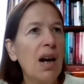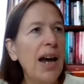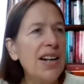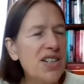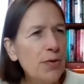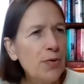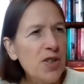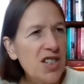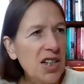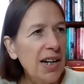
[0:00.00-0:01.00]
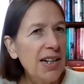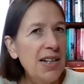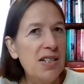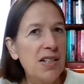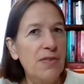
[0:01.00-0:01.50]
And different
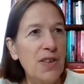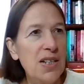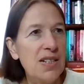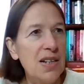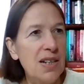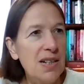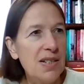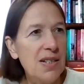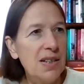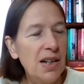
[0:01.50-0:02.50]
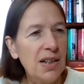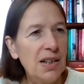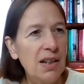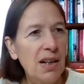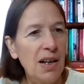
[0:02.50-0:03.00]
kinds of essays,
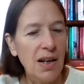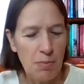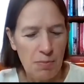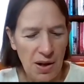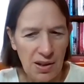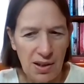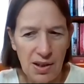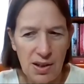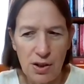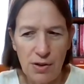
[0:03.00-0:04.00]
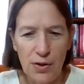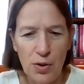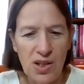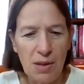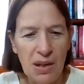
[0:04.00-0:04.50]
like I
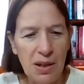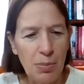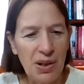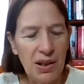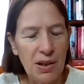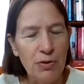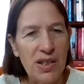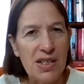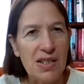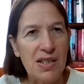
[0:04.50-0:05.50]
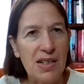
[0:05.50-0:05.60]
interviewed Emily Pine recently,